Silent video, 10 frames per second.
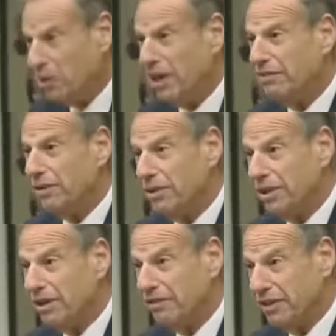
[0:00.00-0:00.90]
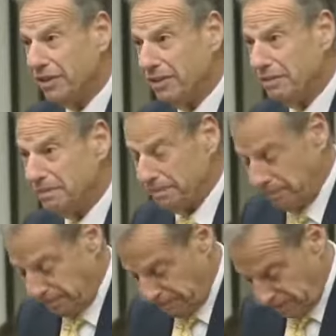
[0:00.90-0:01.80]
I have hurt and offended.
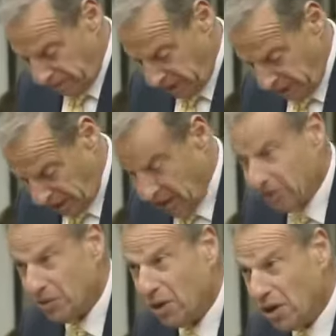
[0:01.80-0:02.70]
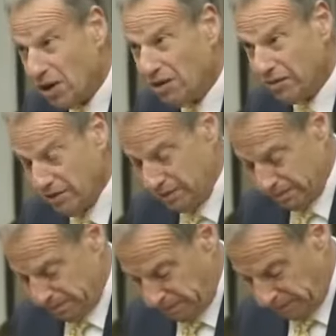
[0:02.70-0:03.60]
To all of you
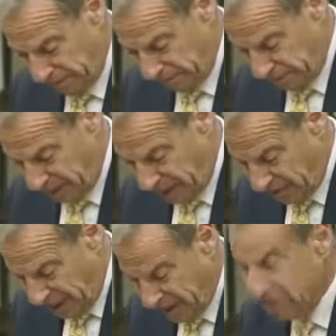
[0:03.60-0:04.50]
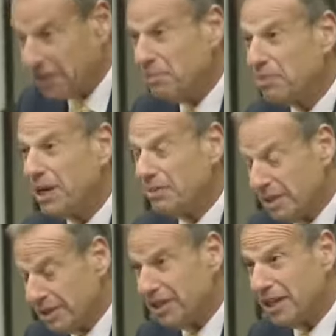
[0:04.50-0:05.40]
I make the same
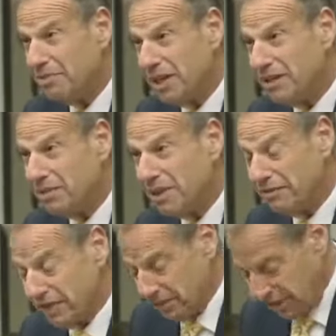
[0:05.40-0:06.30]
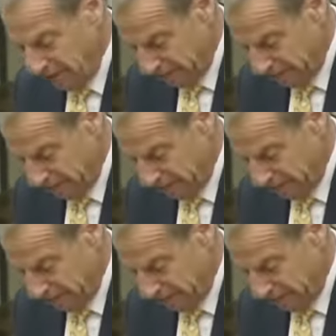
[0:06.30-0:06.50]
promise that I made to my family